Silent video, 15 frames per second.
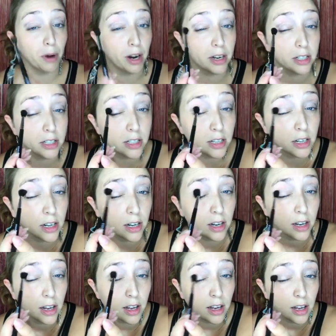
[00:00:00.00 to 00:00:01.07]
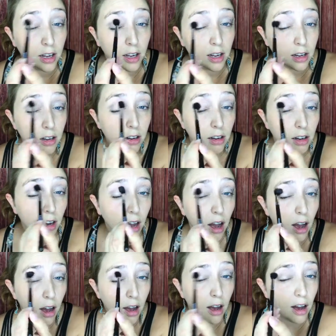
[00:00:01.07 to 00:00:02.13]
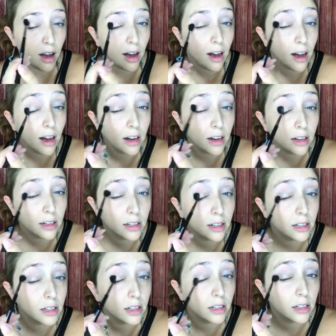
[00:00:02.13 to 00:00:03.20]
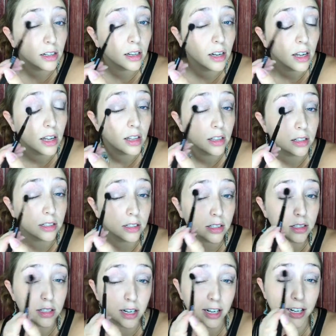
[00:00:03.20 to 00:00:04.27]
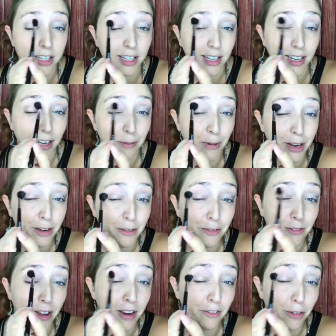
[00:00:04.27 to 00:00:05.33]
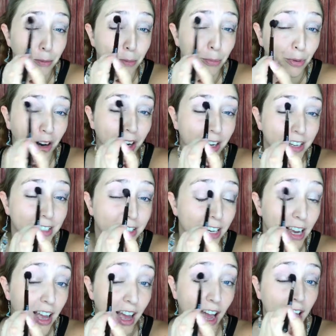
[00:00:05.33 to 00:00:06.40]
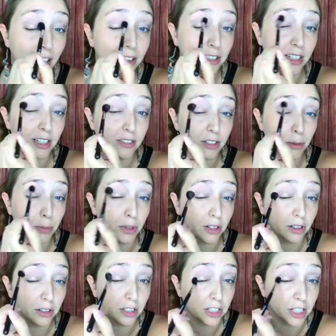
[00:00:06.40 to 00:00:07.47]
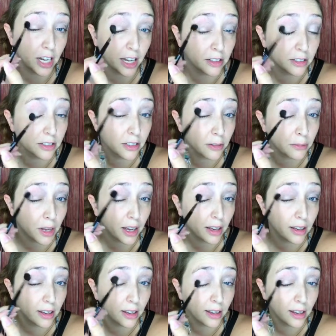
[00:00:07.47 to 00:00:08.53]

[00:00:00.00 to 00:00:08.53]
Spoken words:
brush. Ah, this is seriously my new favorite brush. I use it even to put on the shadow someday,